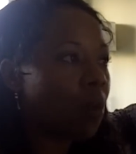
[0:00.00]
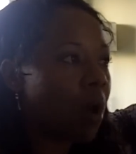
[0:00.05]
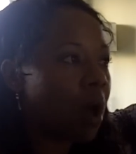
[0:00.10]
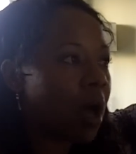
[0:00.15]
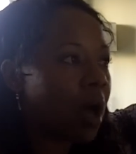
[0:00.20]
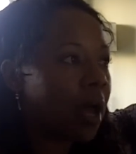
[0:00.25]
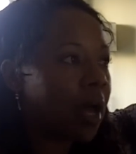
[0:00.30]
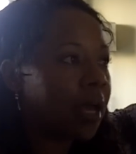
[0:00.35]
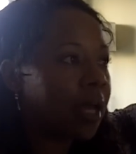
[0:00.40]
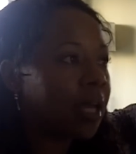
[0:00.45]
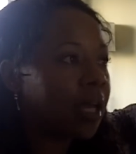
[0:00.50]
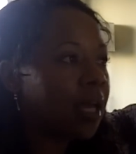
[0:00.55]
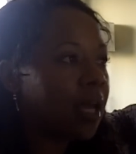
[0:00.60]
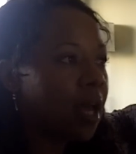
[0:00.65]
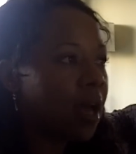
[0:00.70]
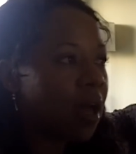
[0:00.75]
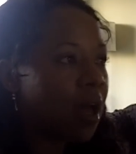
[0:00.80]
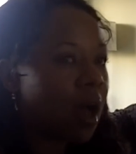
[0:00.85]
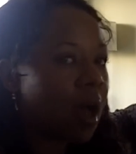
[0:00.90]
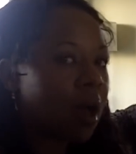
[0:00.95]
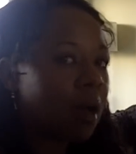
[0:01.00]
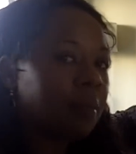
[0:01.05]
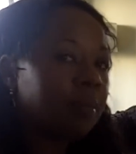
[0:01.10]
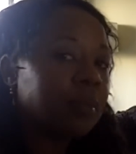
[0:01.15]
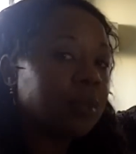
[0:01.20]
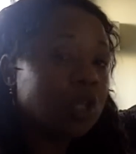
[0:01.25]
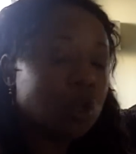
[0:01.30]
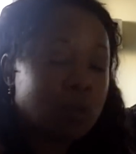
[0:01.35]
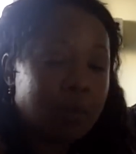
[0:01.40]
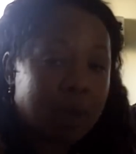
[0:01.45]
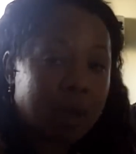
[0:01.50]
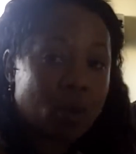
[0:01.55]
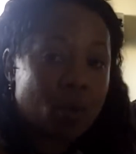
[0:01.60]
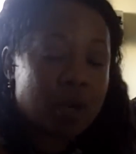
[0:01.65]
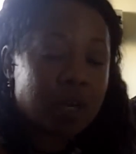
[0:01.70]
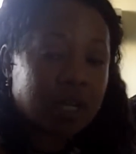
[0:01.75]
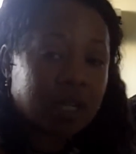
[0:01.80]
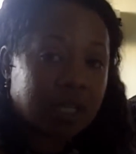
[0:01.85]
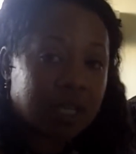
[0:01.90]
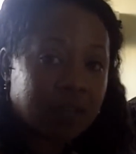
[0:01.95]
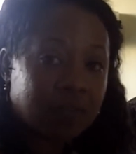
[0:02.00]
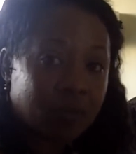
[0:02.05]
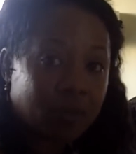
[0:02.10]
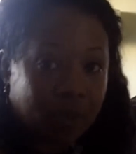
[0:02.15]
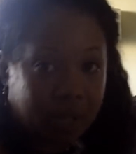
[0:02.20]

why you may want to leave a